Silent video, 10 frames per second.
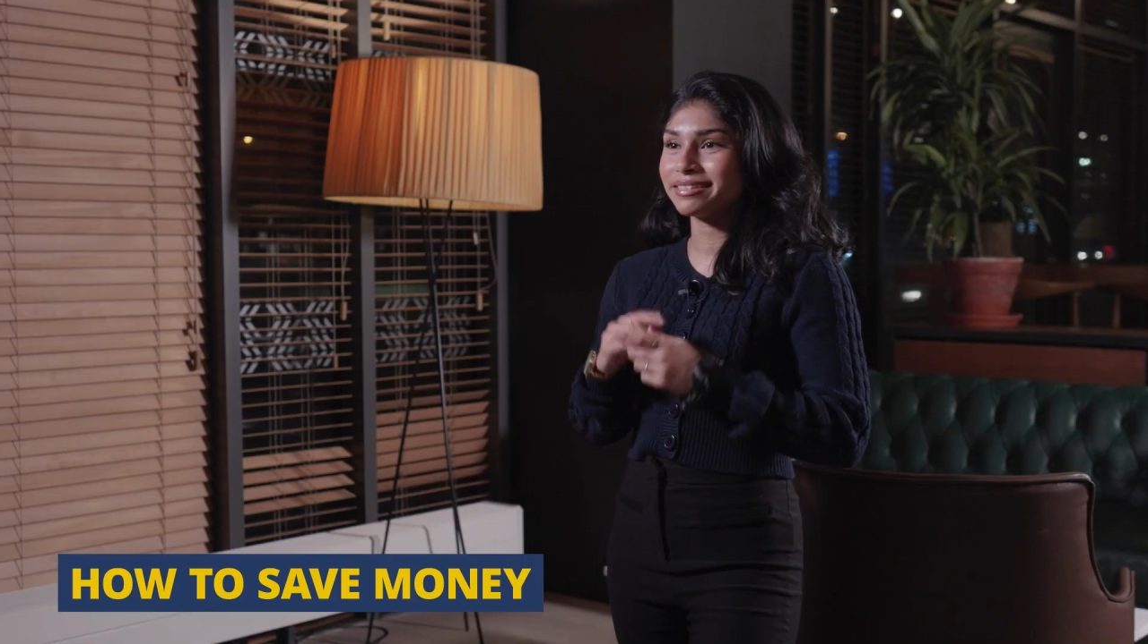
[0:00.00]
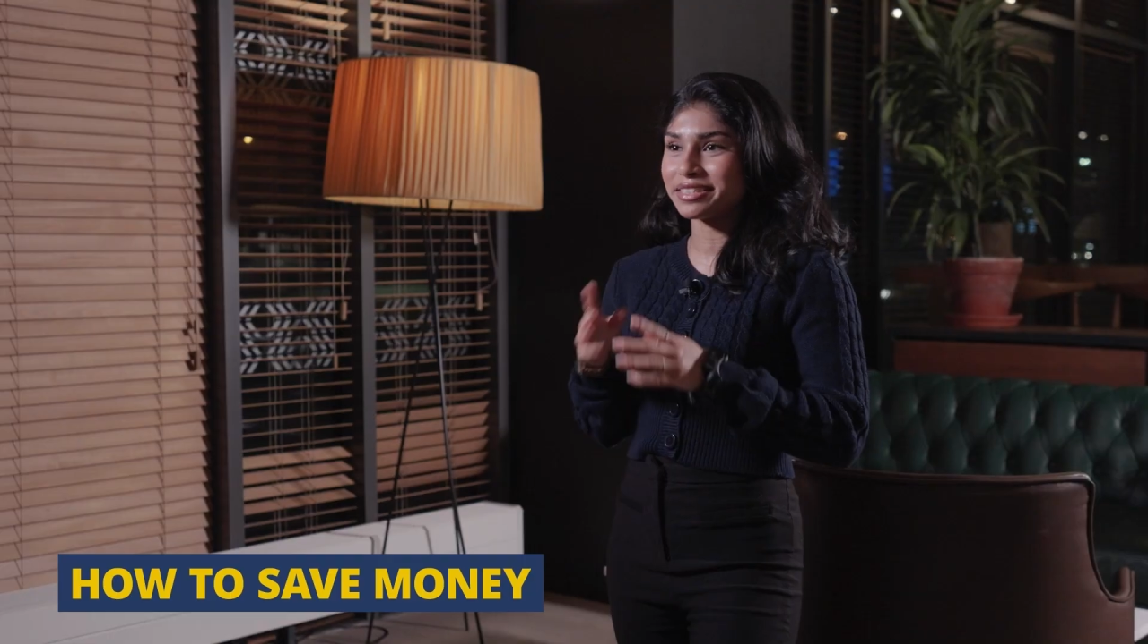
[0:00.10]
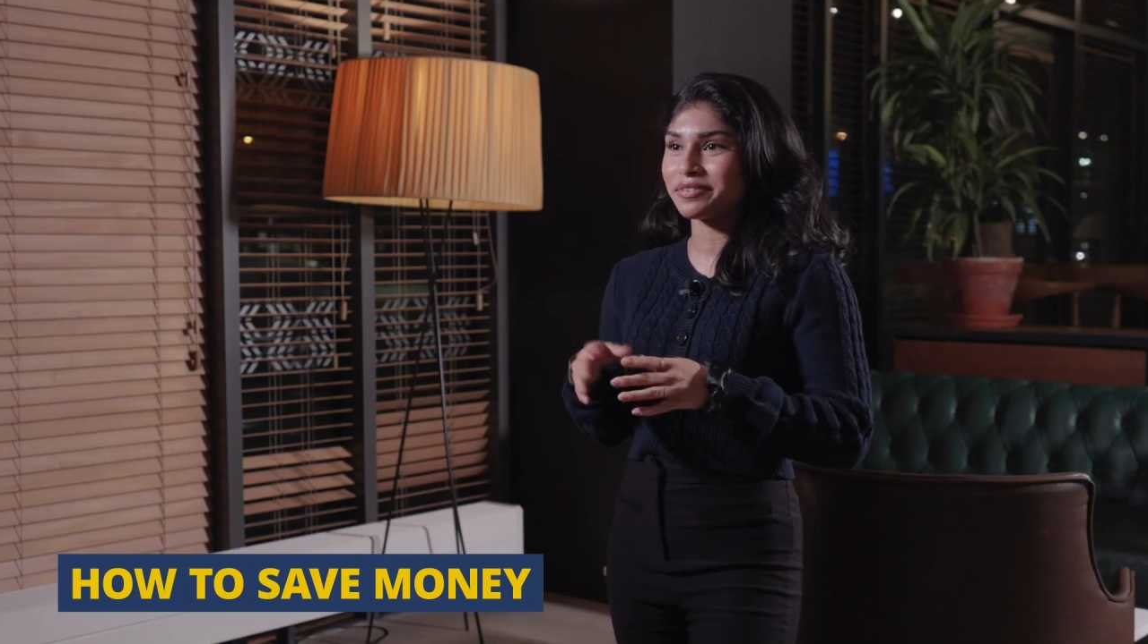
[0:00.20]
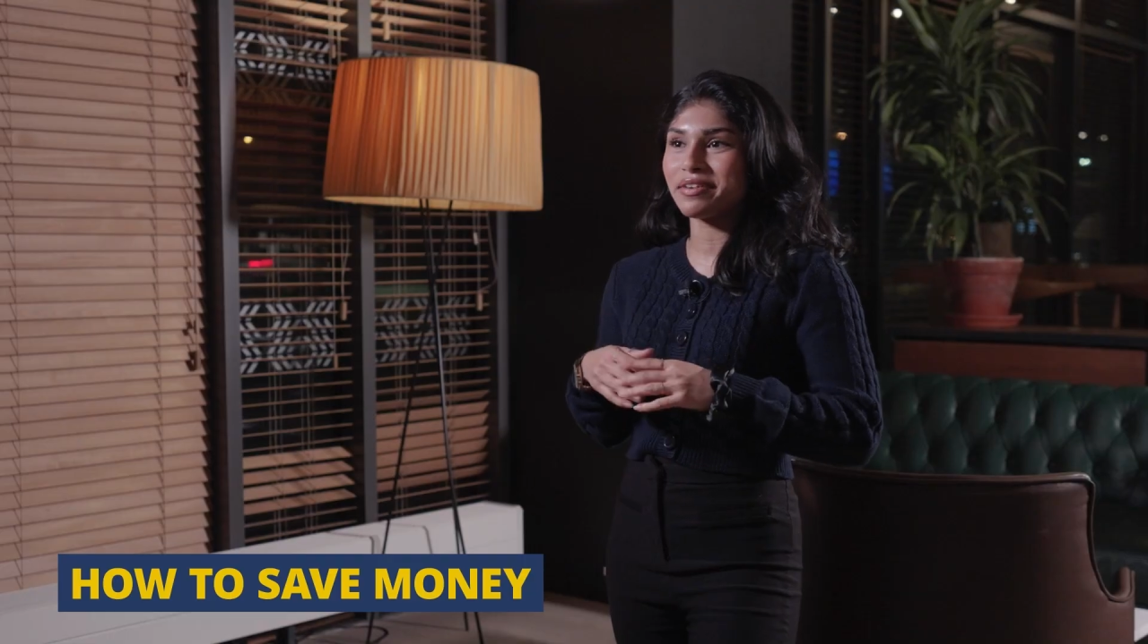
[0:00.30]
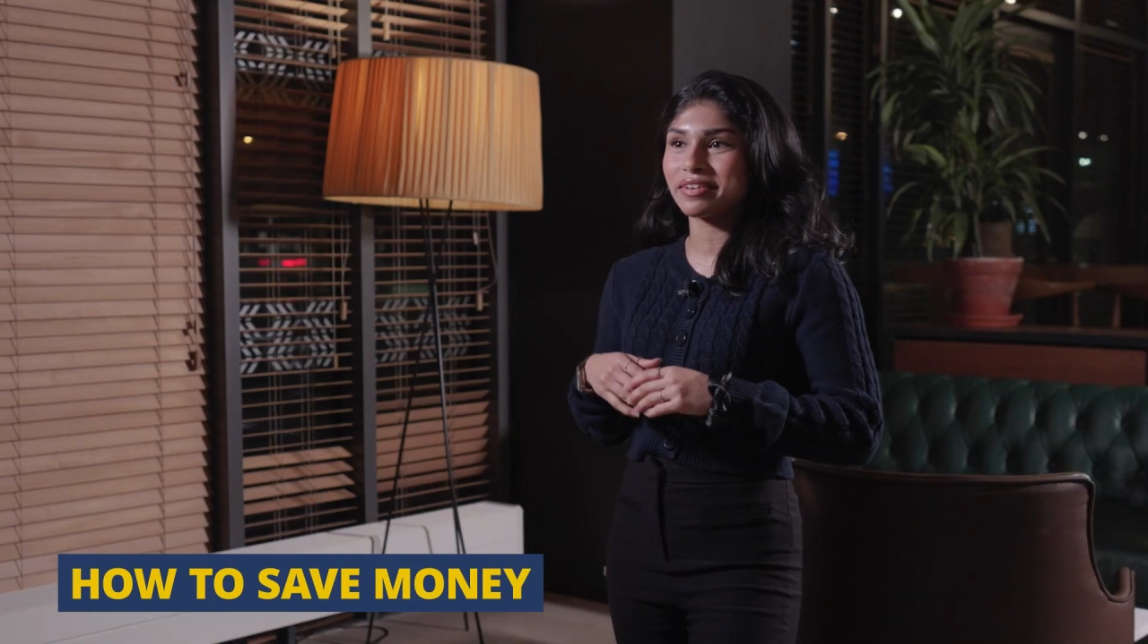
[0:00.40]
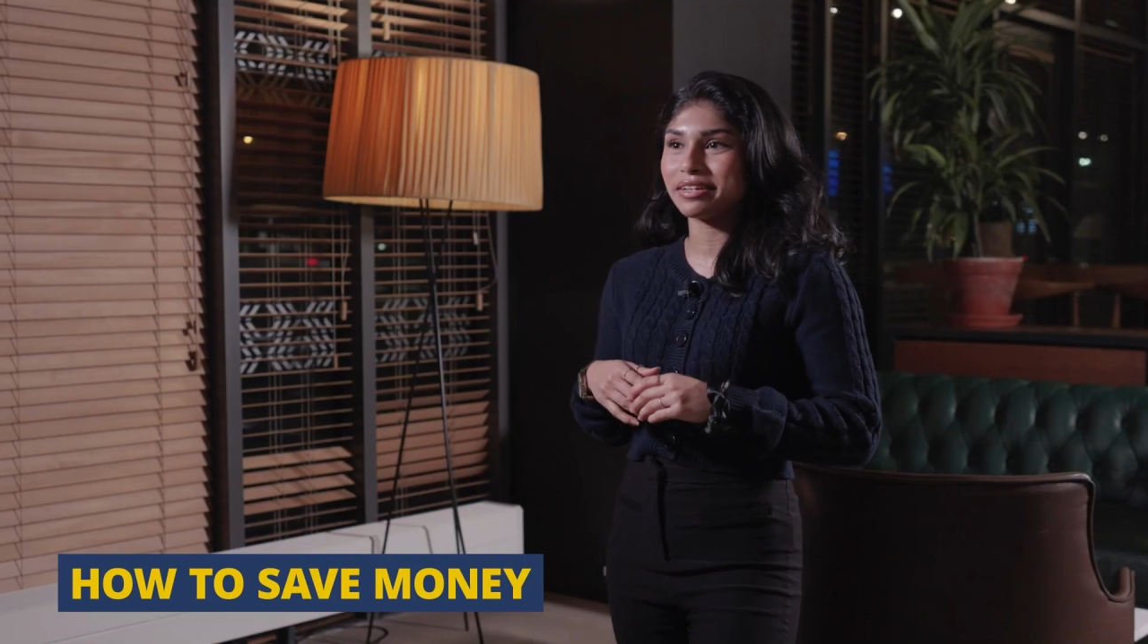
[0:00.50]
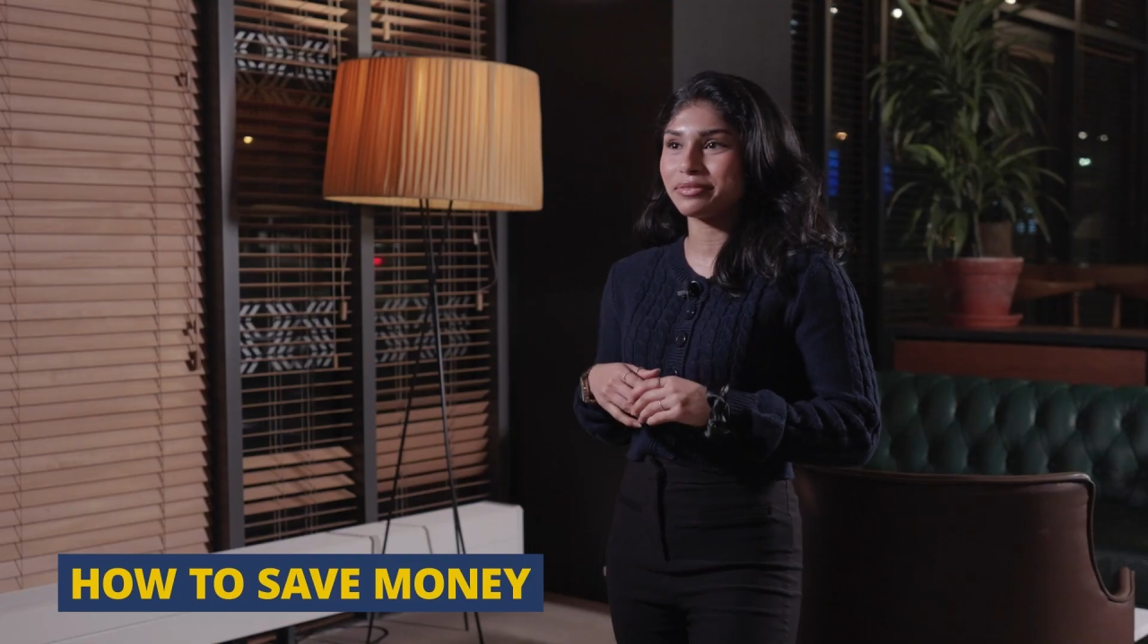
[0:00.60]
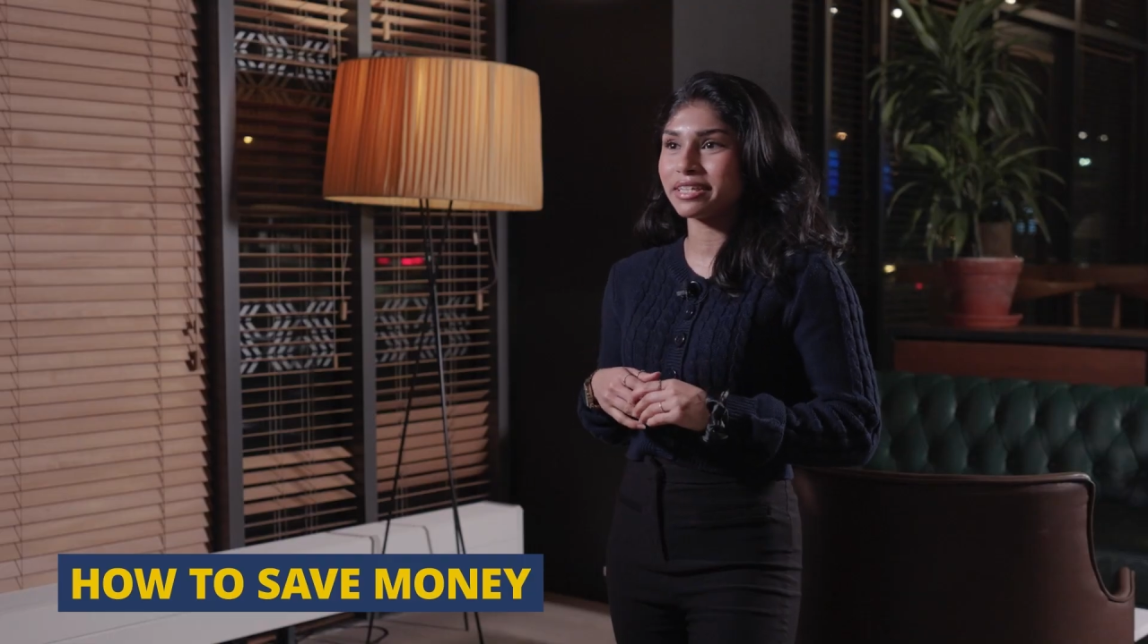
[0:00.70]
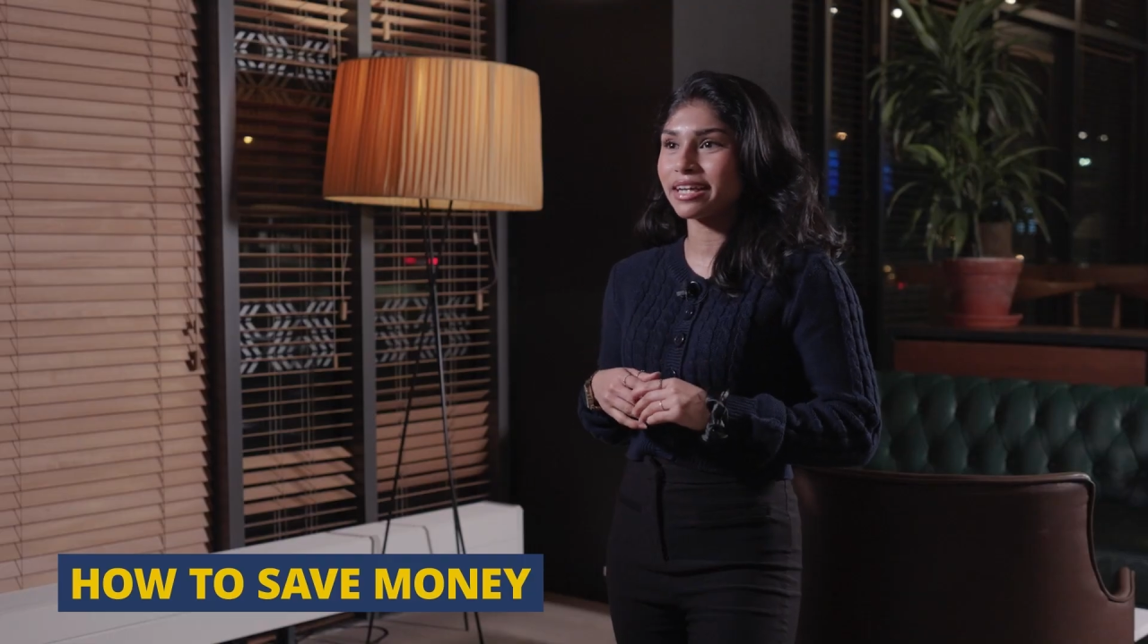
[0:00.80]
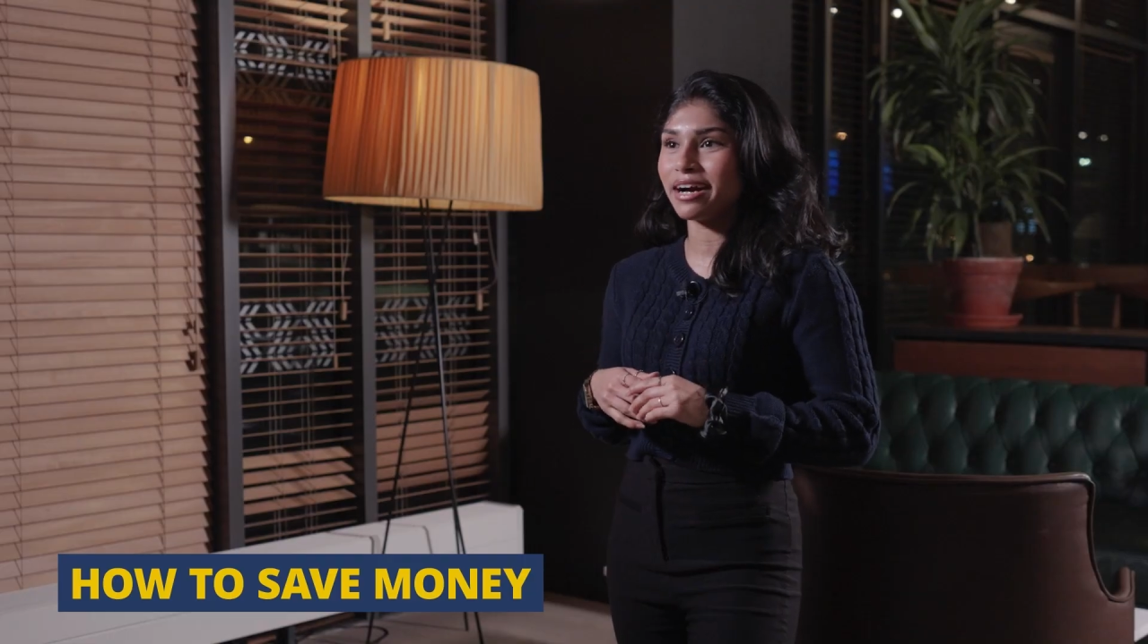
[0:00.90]
surviving
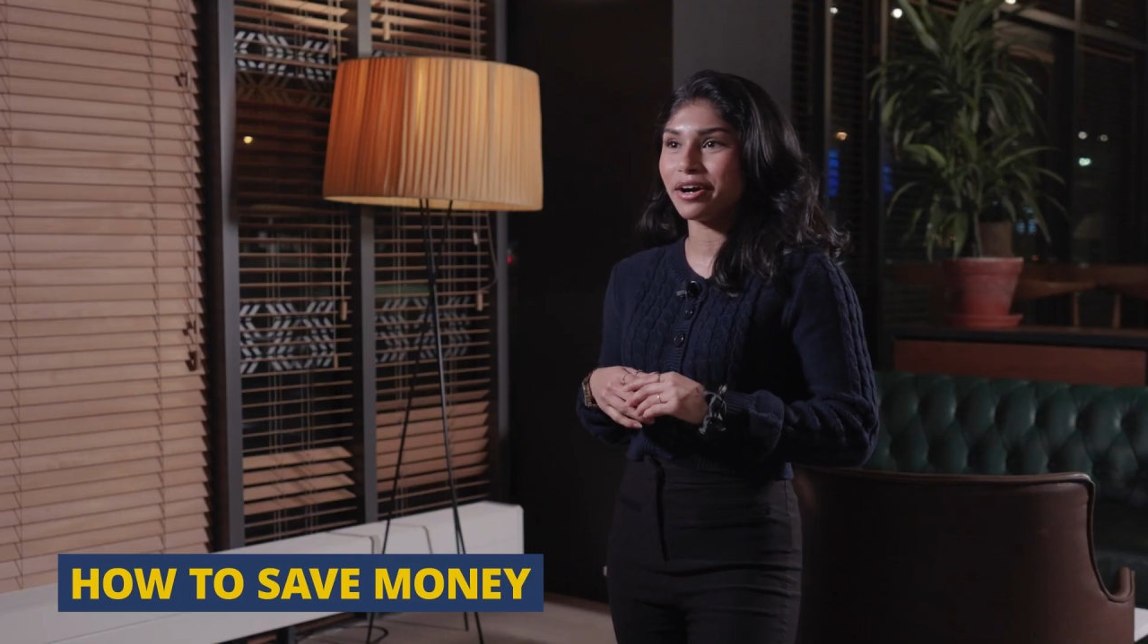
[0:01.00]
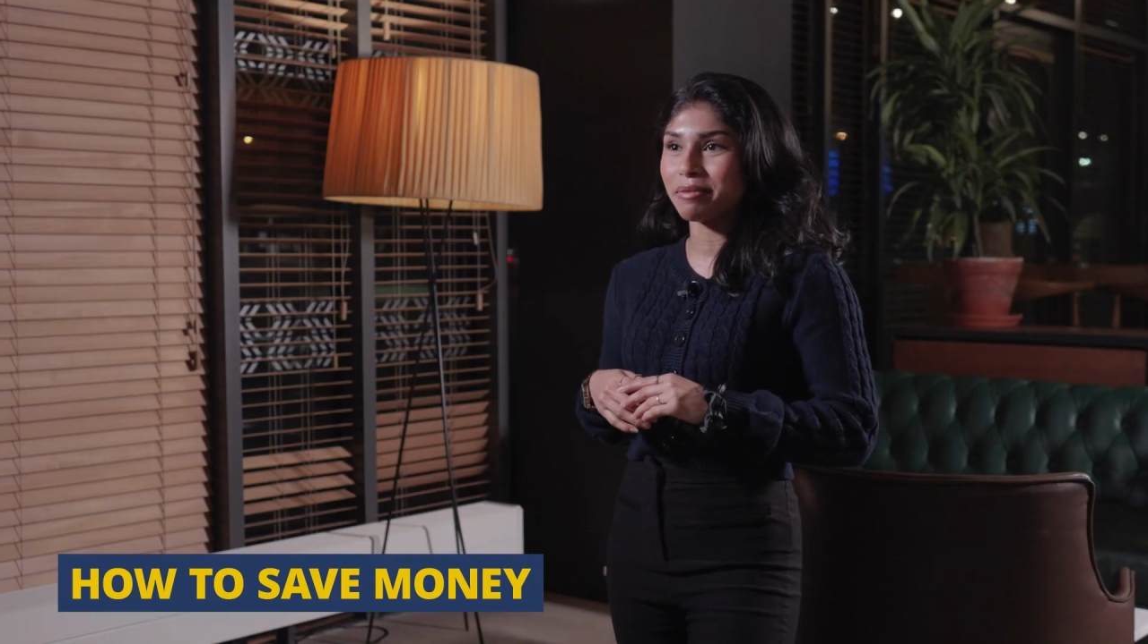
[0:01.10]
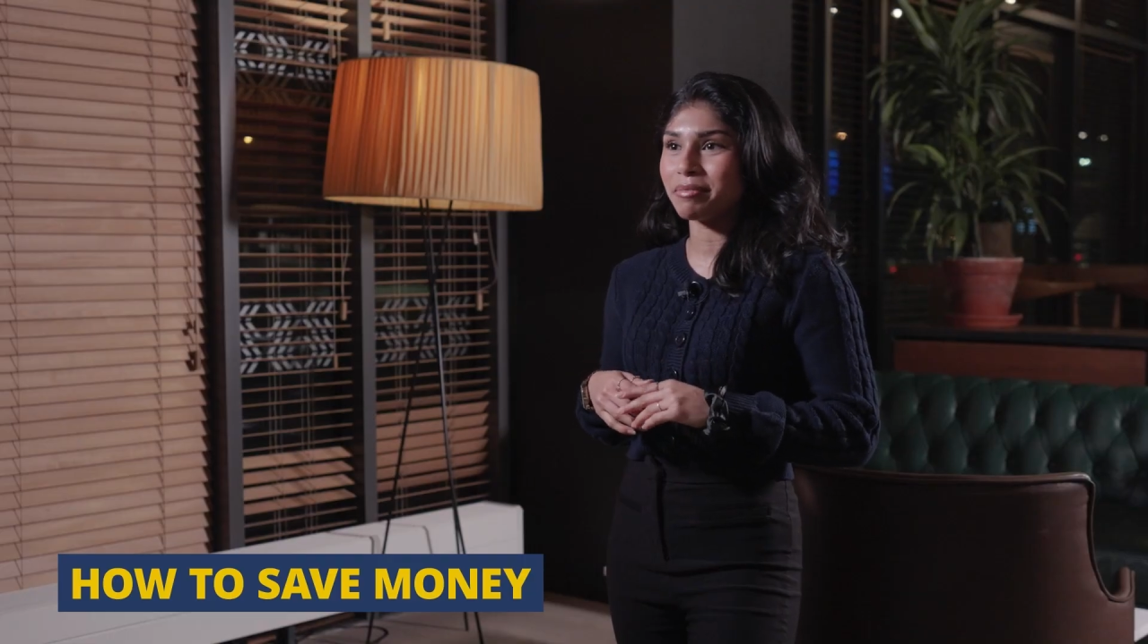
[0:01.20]
in Riga on